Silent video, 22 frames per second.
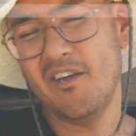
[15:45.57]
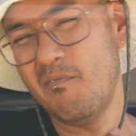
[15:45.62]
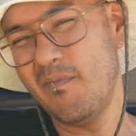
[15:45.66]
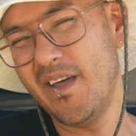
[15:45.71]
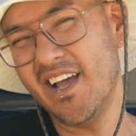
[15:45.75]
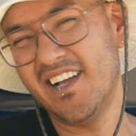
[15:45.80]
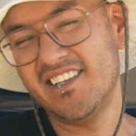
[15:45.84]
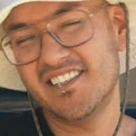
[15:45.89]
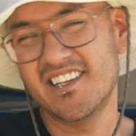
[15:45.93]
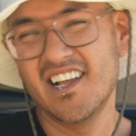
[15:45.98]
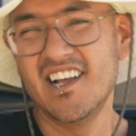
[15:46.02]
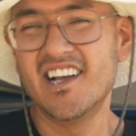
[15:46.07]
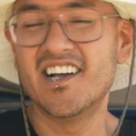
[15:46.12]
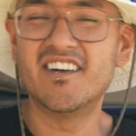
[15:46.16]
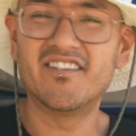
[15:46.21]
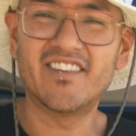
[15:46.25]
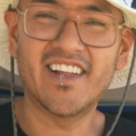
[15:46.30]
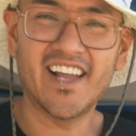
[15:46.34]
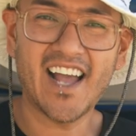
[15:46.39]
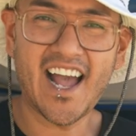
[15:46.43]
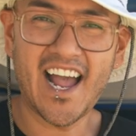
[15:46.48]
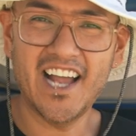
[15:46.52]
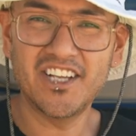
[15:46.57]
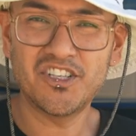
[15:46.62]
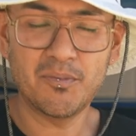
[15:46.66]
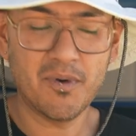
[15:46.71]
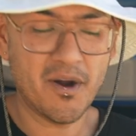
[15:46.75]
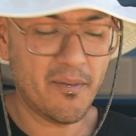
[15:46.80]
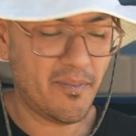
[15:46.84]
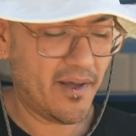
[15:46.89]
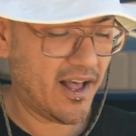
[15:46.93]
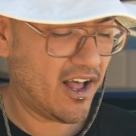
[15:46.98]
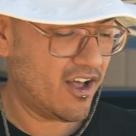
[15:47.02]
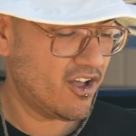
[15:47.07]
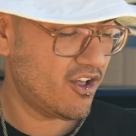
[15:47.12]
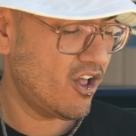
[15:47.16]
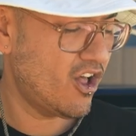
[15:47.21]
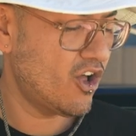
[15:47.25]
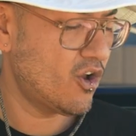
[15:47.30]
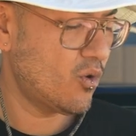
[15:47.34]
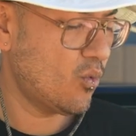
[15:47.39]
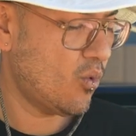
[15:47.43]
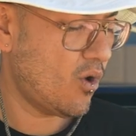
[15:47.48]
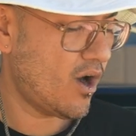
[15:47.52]
a mix of like isopropyl
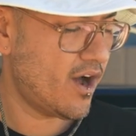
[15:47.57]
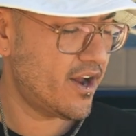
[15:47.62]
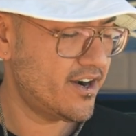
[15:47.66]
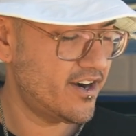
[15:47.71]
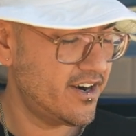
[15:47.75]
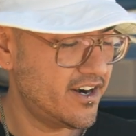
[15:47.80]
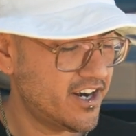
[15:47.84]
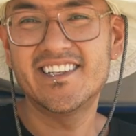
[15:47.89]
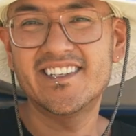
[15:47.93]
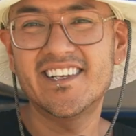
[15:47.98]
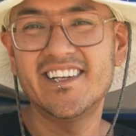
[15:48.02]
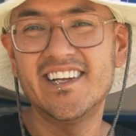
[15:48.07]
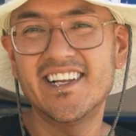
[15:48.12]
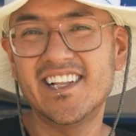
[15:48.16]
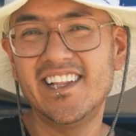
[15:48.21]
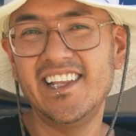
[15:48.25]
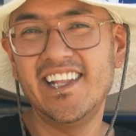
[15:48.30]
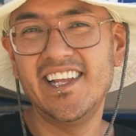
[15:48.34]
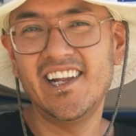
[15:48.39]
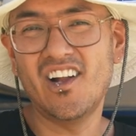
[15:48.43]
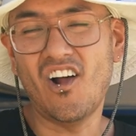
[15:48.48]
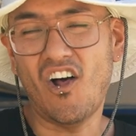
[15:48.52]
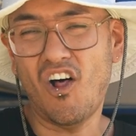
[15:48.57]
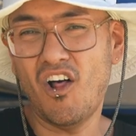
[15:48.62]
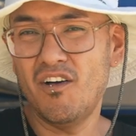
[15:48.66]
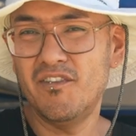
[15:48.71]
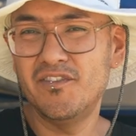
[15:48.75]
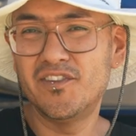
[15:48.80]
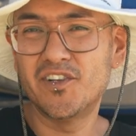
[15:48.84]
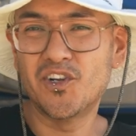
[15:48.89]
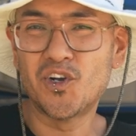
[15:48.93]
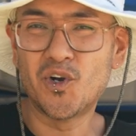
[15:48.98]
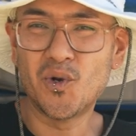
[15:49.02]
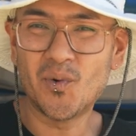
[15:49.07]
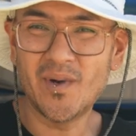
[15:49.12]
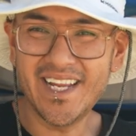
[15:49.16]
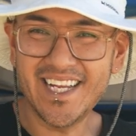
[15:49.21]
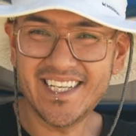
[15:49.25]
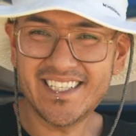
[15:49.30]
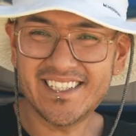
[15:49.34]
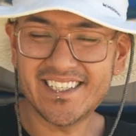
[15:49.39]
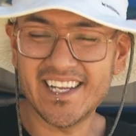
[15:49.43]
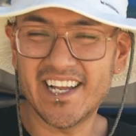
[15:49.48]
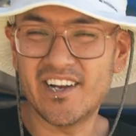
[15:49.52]
alcohol and water. It's gonna clean all of the
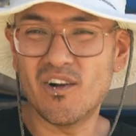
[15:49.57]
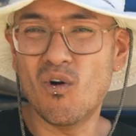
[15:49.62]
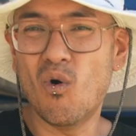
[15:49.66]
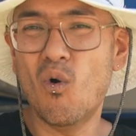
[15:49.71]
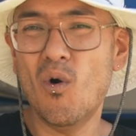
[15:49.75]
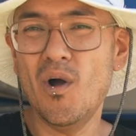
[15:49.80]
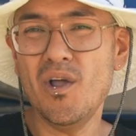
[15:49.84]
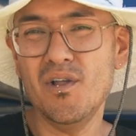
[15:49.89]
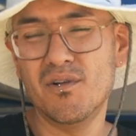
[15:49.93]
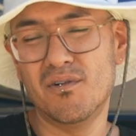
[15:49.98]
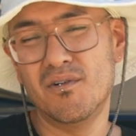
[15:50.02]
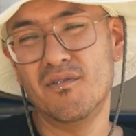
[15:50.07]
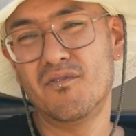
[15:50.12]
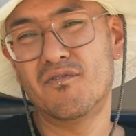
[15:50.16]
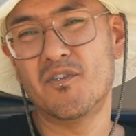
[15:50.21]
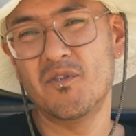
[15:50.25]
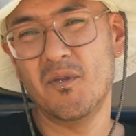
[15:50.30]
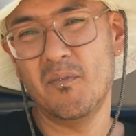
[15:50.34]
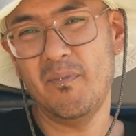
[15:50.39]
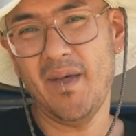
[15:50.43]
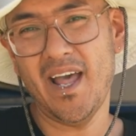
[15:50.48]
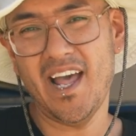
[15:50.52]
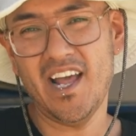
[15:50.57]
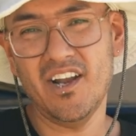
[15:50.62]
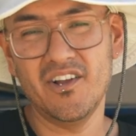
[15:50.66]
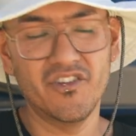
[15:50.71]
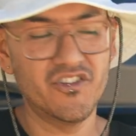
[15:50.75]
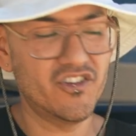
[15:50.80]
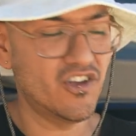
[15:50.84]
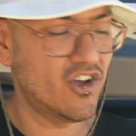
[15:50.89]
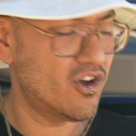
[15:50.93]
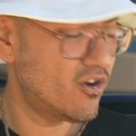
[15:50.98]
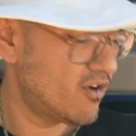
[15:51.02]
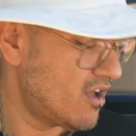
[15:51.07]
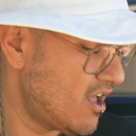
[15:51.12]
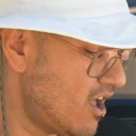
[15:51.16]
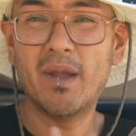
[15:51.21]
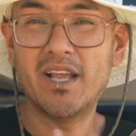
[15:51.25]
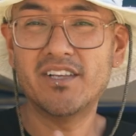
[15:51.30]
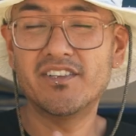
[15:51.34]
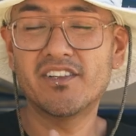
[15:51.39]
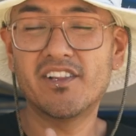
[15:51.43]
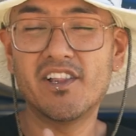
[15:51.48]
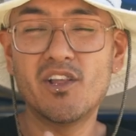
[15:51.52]
grease and oil from the panel. So
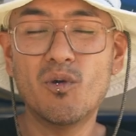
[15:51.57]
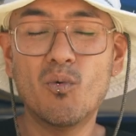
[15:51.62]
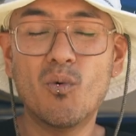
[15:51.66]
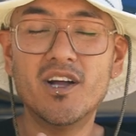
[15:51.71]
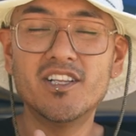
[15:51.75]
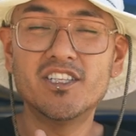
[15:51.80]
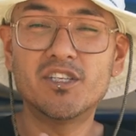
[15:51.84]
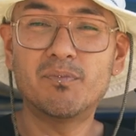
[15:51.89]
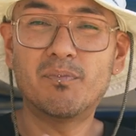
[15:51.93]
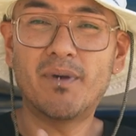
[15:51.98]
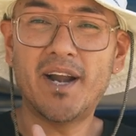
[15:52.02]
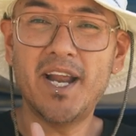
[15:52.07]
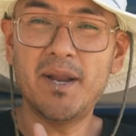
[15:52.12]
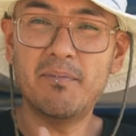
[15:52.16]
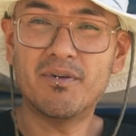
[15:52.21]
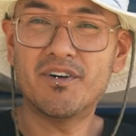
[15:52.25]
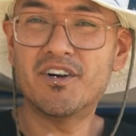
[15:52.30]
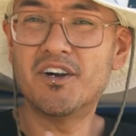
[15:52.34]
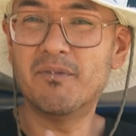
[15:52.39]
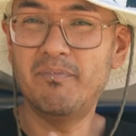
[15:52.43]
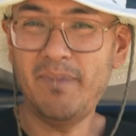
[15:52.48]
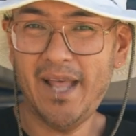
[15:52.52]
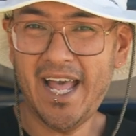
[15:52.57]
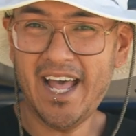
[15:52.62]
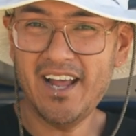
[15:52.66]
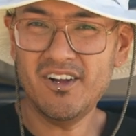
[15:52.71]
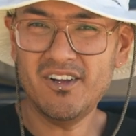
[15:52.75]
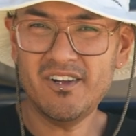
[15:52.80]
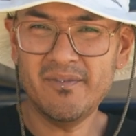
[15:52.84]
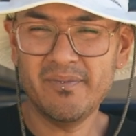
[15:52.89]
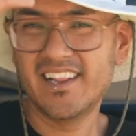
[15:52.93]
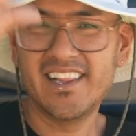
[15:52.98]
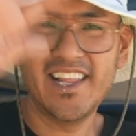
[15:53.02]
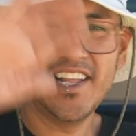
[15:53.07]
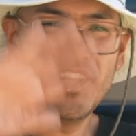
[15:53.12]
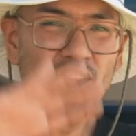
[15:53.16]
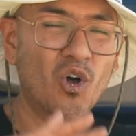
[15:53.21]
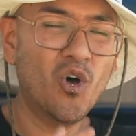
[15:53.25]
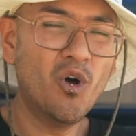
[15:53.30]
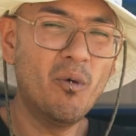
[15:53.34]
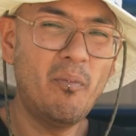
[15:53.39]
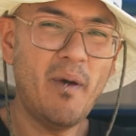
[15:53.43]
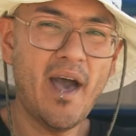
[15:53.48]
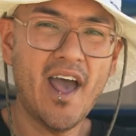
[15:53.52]
basically 1 spray per panel, clean the
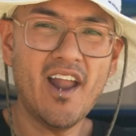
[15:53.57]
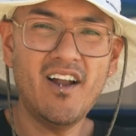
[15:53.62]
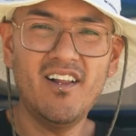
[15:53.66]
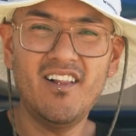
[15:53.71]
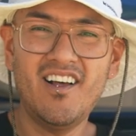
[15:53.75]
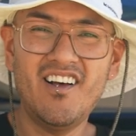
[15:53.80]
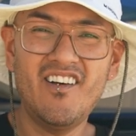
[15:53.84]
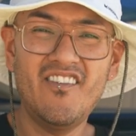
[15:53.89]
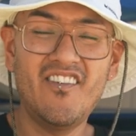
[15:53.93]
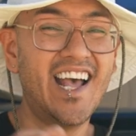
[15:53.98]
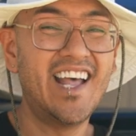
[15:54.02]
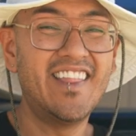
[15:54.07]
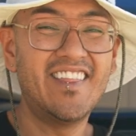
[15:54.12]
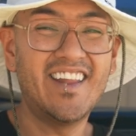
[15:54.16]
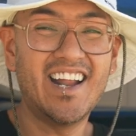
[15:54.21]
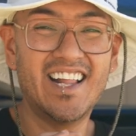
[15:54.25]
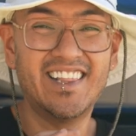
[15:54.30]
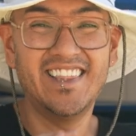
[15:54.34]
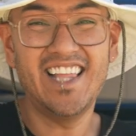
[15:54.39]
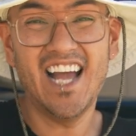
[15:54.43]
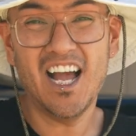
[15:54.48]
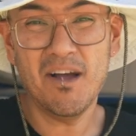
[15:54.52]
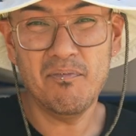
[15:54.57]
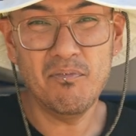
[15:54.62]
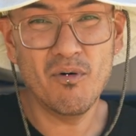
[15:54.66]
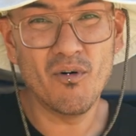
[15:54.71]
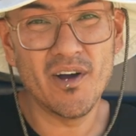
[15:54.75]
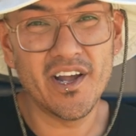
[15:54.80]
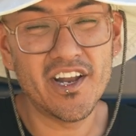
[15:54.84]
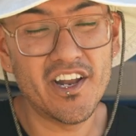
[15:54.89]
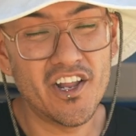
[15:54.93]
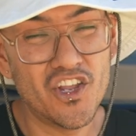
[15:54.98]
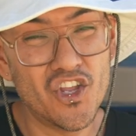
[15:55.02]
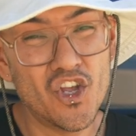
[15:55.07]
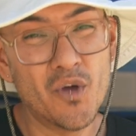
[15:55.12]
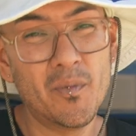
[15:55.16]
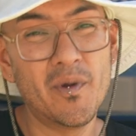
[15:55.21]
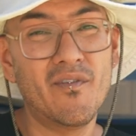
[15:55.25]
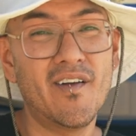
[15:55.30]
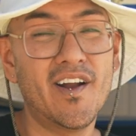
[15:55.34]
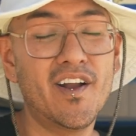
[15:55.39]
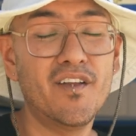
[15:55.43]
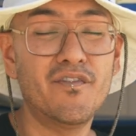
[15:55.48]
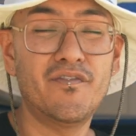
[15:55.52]
whole panel off, and then at that point, you'll be
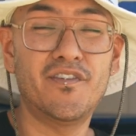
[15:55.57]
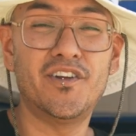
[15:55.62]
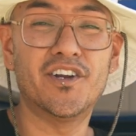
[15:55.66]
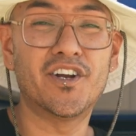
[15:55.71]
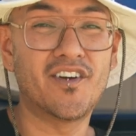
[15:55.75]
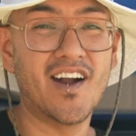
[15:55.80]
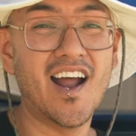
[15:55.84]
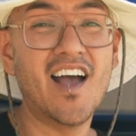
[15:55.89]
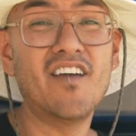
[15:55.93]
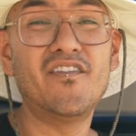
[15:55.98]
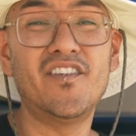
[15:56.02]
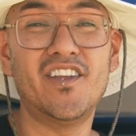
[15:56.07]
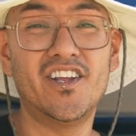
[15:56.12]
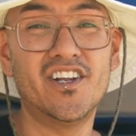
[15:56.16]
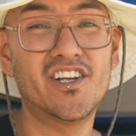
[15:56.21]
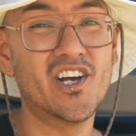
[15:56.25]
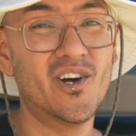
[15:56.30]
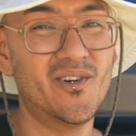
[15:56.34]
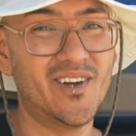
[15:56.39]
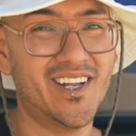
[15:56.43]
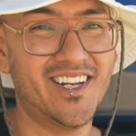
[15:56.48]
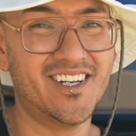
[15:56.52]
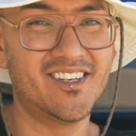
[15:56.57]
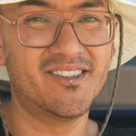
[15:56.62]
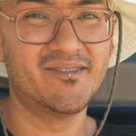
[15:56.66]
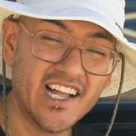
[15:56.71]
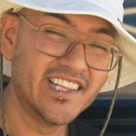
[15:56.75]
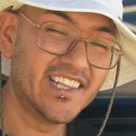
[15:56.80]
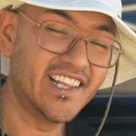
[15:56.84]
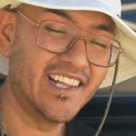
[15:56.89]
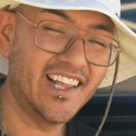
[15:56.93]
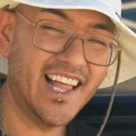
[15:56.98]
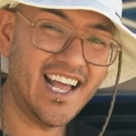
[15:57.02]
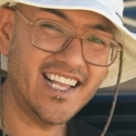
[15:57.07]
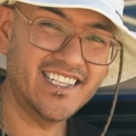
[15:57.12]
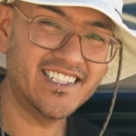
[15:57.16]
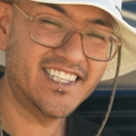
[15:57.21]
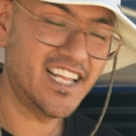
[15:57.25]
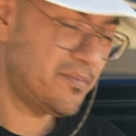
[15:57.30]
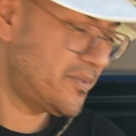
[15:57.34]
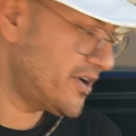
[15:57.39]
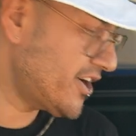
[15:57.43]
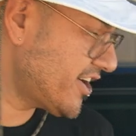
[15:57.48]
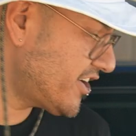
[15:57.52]
ready for your graphene coating. The last step you're